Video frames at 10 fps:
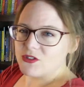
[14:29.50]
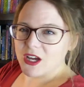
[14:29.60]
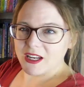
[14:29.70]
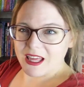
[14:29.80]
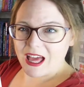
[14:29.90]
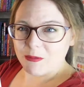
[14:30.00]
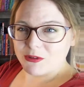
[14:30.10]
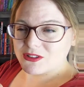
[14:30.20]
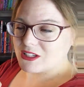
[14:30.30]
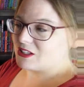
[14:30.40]
Johnny
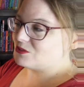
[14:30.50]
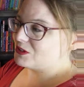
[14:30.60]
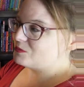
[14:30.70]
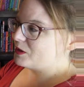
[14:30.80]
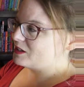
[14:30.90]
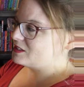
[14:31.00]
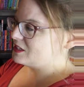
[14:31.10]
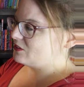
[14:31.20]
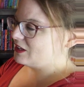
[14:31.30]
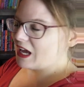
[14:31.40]
Appleseed. This one's by
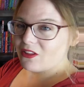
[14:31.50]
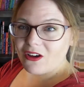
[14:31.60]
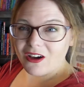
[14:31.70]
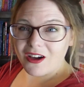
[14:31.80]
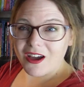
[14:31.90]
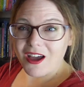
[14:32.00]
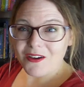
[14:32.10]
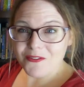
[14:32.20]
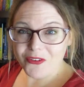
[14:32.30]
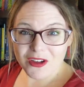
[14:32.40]
Stephen Kellogg.
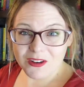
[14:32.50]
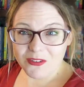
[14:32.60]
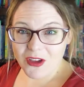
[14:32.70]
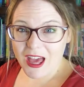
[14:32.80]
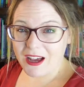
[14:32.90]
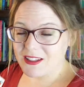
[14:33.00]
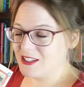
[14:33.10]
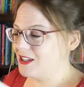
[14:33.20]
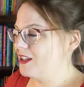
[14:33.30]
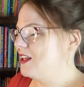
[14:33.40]
Fun fact,
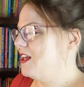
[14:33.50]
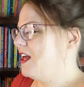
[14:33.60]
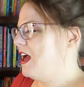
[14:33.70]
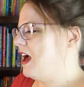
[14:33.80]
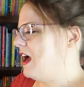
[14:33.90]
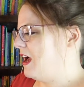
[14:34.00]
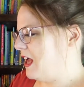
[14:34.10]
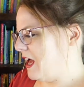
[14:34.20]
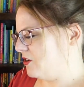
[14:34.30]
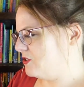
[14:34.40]
I
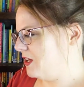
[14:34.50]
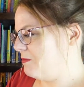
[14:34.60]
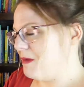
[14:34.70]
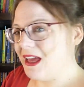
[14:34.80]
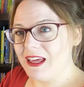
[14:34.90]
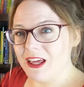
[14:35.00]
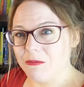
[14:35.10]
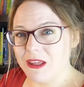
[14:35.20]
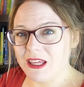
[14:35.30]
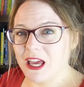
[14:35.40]
actually met him.
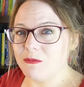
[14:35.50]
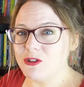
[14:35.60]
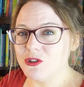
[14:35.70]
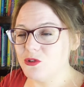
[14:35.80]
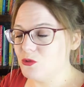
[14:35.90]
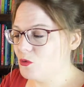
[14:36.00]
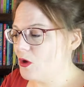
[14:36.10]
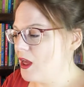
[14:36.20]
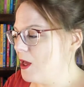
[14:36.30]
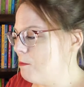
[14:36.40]
He came to
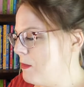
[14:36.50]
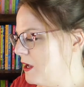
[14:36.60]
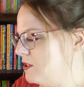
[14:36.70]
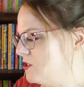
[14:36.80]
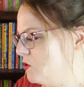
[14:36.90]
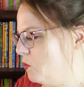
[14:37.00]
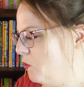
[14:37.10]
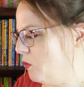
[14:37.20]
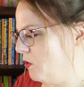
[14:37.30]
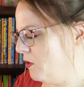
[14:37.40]
my
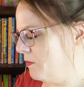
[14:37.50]
school